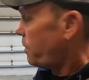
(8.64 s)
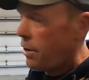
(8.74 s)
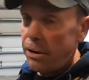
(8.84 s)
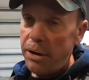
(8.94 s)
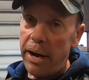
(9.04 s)
they're
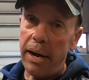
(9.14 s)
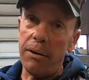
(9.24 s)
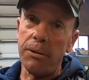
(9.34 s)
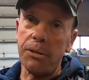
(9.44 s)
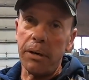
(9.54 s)
doing now
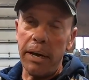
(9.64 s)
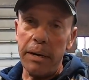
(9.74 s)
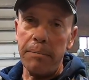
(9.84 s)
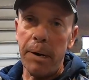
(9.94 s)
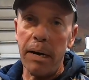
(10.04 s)
is they're getting
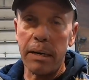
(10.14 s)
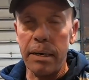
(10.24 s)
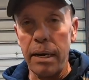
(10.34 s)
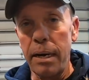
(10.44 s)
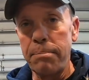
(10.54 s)
it mocked
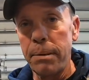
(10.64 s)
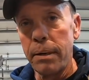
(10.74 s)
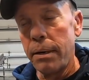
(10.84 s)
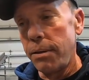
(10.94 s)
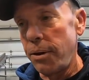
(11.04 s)
up.
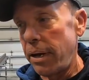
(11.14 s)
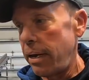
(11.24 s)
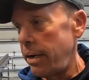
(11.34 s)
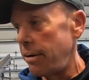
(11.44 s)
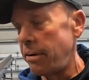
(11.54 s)
They're
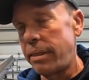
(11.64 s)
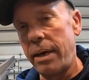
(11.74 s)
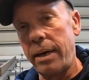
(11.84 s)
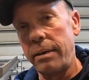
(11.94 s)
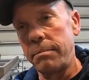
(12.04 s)
getting
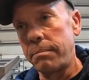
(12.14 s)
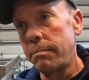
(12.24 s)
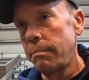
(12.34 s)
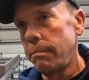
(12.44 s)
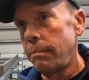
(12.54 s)
everything
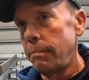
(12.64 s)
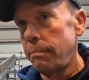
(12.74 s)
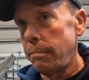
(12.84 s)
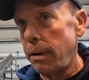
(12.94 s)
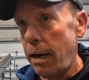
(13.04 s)

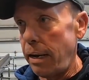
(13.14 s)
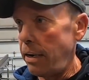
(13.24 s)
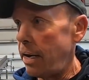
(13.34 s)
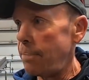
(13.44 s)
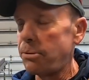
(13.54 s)
lined
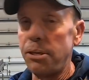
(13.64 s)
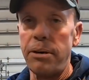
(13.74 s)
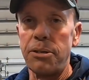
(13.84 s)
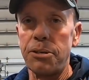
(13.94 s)
up so it's